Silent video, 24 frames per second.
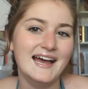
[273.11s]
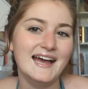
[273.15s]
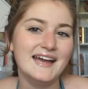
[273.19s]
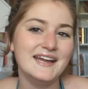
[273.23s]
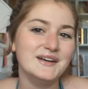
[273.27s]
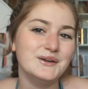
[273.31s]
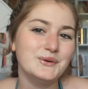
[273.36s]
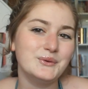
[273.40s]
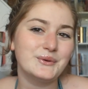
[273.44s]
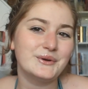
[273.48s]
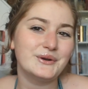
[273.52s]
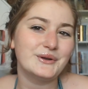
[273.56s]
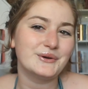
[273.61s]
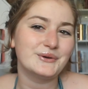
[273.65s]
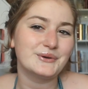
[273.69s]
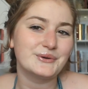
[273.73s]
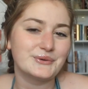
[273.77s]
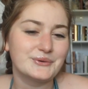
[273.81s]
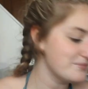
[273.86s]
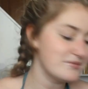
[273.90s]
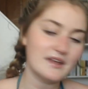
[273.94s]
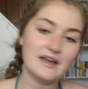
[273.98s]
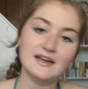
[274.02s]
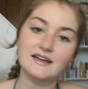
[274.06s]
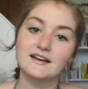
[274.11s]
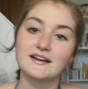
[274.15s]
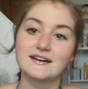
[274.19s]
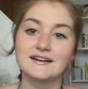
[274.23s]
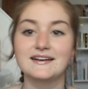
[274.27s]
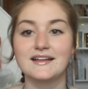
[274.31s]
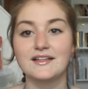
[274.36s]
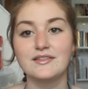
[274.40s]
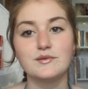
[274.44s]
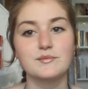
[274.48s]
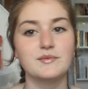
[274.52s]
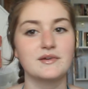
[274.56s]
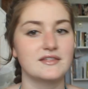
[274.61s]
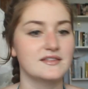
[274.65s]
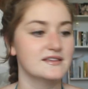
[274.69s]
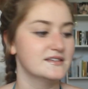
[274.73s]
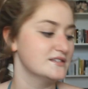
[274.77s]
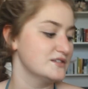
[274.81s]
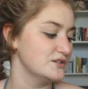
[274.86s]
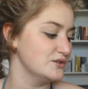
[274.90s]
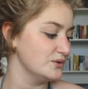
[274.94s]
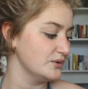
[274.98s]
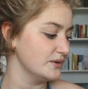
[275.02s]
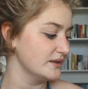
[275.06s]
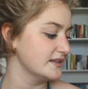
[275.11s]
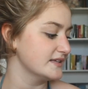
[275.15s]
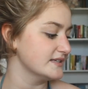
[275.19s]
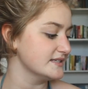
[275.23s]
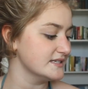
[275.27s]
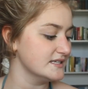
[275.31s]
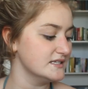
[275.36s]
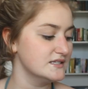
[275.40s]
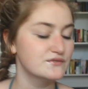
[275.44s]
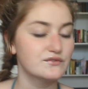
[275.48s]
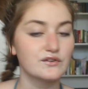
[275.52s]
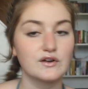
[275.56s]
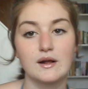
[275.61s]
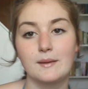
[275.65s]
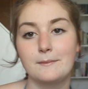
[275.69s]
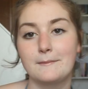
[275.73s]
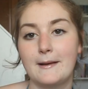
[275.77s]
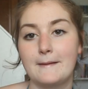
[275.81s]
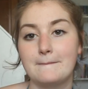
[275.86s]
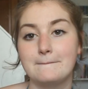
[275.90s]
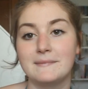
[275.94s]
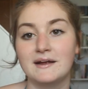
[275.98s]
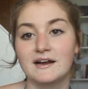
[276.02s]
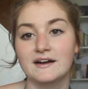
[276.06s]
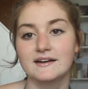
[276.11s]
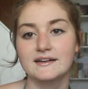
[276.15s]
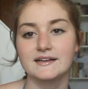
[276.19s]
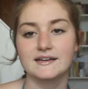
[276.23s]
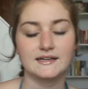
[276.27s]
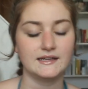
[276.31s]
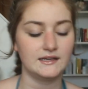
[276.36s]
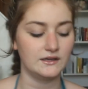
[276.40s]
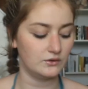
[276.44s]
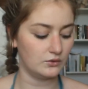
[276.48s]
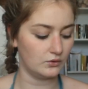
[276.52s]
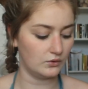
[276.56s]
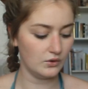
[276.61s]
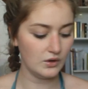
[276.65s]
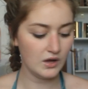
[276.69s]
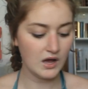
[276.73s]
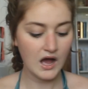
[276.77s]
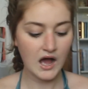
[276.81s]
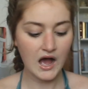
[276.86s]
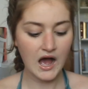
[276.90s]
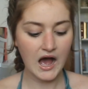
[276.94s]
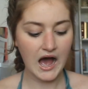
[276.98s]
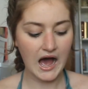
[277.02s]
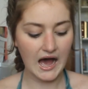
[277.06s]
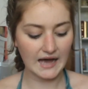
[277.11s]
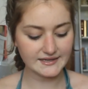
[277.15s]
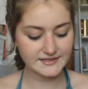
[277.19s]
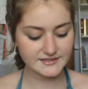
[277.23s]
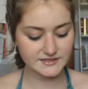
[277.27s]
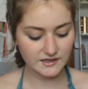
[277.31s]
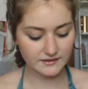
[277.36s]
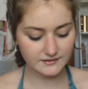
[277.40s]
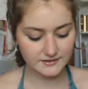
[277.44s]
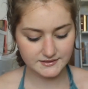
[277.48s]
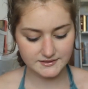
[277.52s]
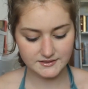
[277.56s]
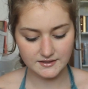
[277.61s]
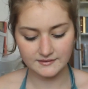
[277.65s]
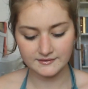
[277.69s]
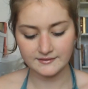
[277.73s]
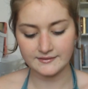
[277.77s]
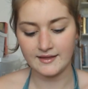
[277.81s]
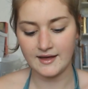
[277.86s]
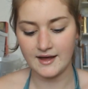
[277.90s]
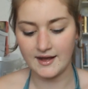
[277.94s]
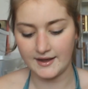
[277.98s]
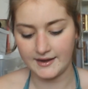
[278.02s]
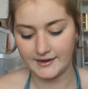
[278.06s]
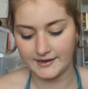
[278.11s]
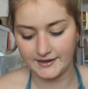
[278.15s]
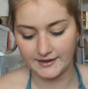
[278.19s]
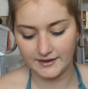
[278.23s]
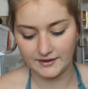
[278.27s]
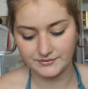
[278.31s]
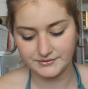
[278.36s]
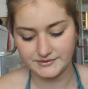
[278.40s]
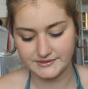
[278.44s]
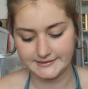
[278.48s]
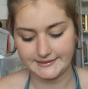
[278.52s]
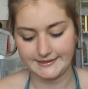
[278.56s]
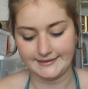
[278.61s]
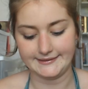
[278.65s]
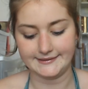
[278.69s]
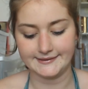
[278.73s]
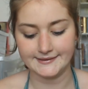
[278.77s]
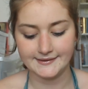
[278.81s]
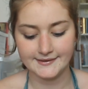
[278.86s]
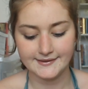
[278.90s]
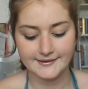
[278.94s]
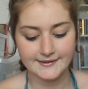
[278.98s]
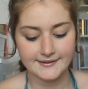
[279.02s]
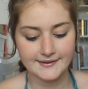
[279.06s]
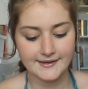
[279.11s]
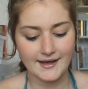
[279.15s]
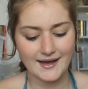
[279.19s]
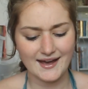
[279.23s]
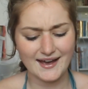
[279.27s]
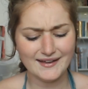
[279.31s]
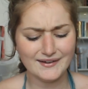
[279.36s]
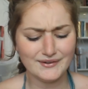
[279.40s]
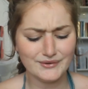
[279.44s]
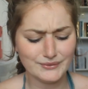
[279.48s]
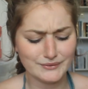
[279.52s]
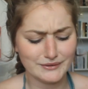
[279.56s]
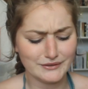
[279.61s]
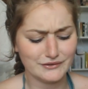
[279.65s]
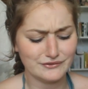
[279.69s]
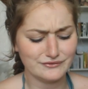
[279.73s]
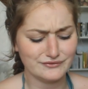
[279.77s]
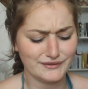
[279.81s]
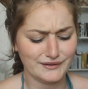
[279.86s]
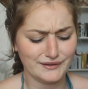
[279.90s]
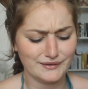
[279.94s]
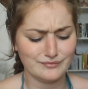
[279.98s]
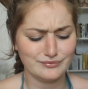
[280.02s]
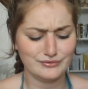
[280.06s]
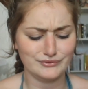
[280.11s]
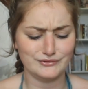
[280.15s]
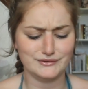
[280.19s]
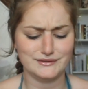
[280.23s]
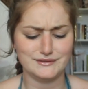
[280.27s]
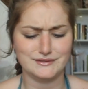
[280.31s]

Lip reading: I don't know. I got another bathing suit. This is from American Eagle. I saw this online and I was like, I don't know if I can pull